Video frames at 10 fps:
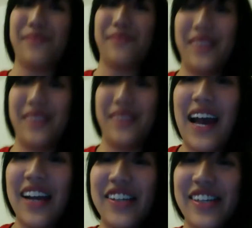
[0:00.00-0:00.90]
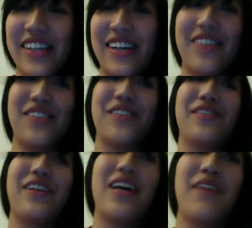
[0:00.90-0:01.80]
Yeah, I actually think also that
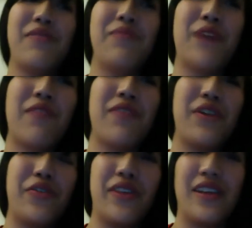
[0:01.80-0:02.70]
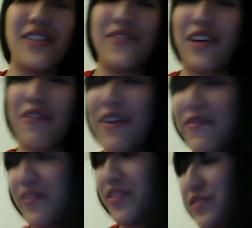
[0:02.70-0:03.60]
I wouldn't have enjoyed this if I read it for
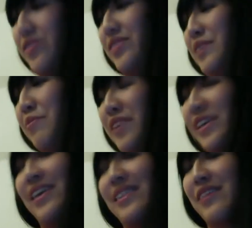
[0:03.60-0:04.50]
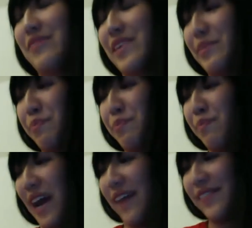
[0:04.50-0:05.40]
school. I'm really glad that I read it
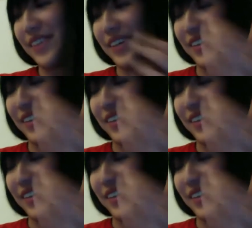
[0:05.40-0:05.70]
after college.